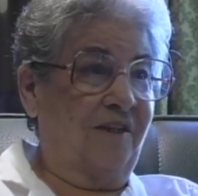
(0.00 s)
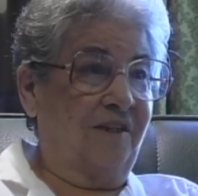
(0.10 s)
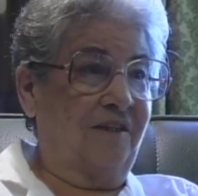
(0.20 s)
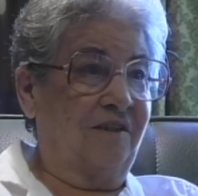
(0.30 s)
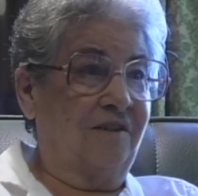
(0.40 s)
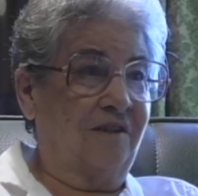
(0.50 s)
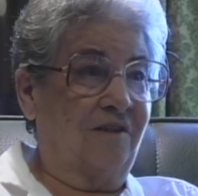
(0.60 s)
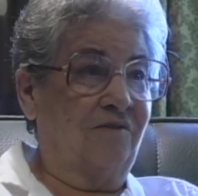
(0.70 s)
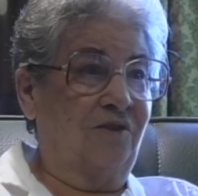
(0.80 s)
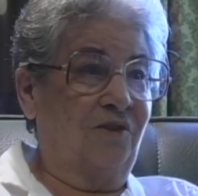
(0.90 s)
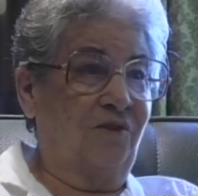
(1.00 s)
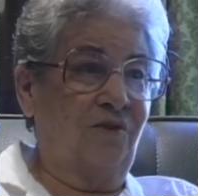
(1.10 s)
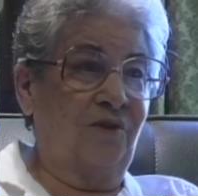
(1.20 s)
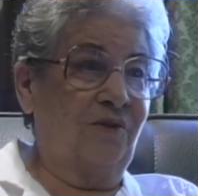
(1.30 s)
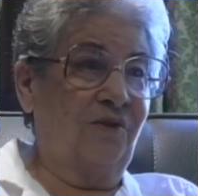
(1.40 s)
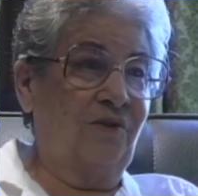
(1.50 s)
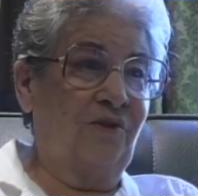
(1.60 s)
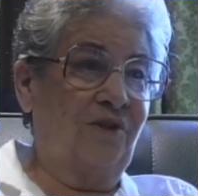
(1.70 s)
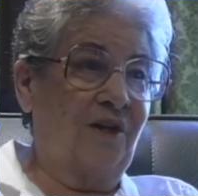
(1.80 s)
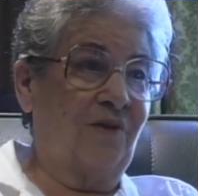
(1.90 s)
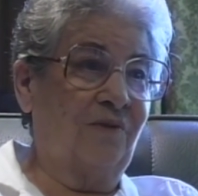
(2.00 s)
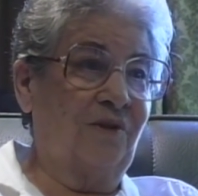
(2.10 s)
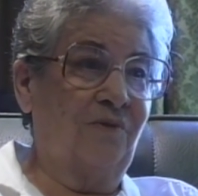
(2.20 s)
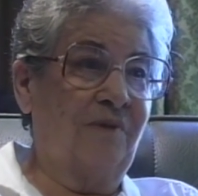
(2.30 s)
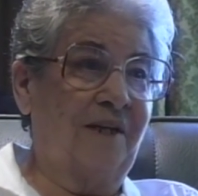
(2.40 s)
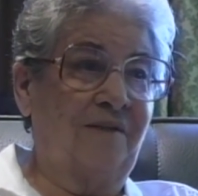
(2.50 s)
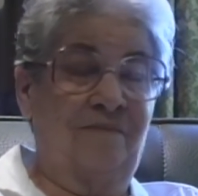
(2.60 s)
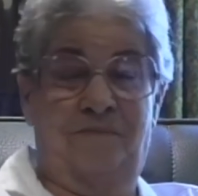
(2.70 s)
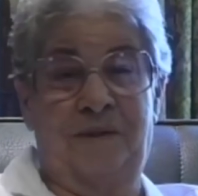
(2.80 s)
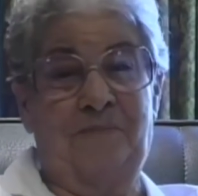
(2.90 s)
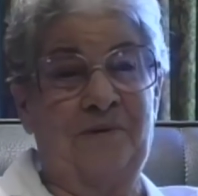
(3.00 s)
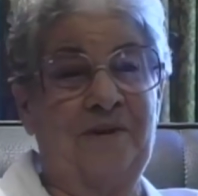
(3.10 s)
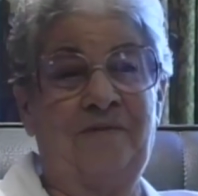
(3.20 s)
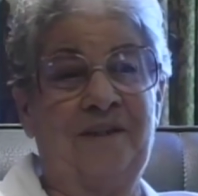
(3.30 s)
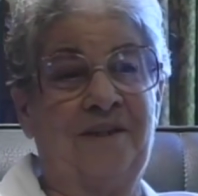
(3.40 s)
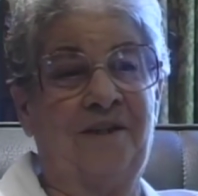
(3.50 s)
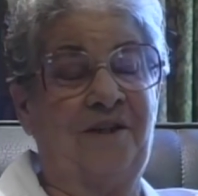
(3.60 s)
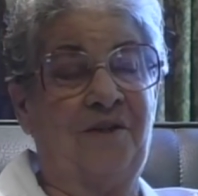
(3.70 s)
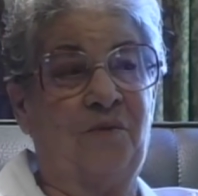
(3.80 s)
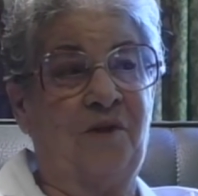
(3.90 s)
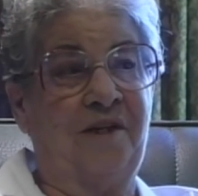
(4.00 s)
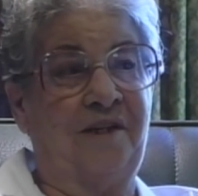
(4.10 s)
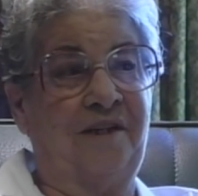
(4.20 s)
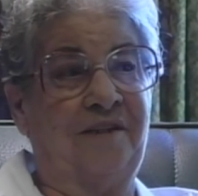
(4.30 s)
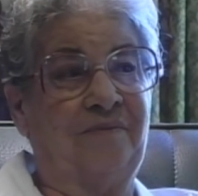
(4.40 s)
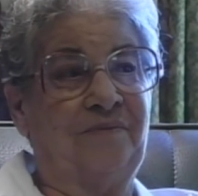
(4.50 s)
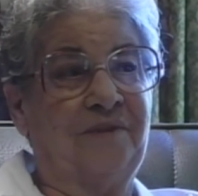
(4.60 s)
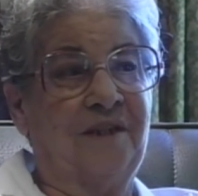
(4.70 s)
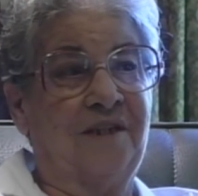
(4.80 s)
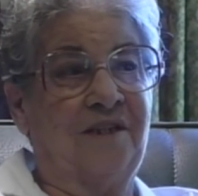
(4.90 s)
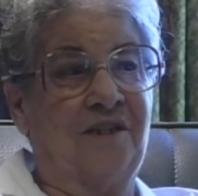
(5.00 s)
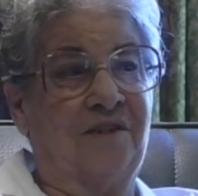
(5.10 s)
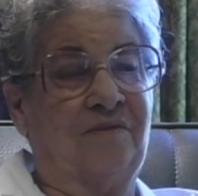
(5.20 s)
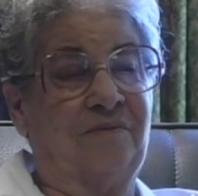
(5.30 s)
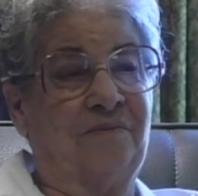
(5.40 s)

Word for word: feelings because you know you don't know who you're talking to might be pulling another way. So